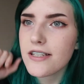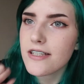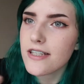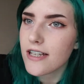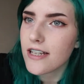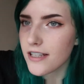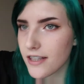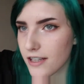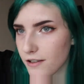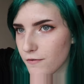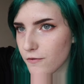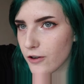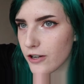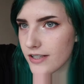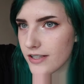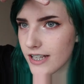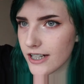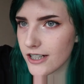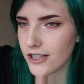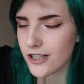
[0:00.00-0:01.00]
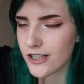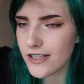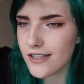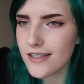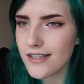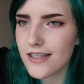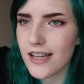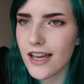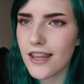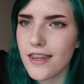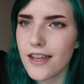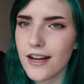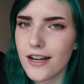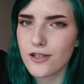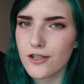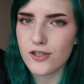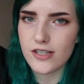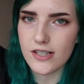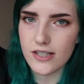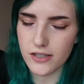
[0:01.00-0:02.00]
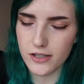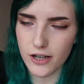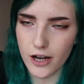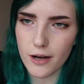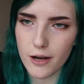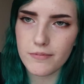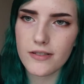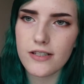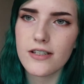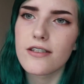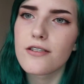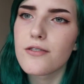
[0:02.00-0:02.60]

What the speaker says: did the front sections and then I just stopped.